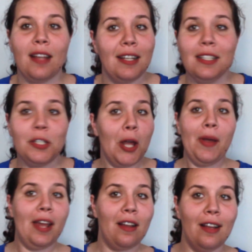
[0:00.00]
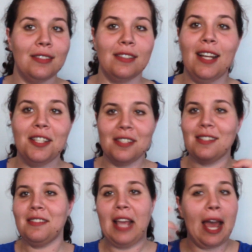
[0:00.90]
I didn't know how to cast on, I
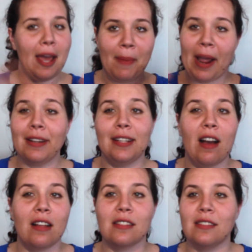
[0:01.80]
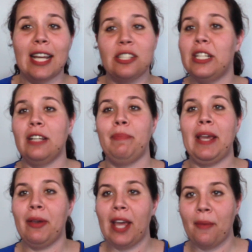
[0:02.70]
just apparently
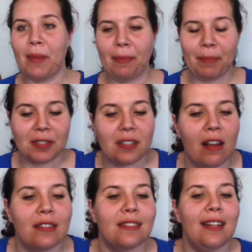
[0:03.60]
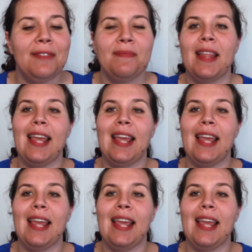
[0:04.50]
am able to cast on.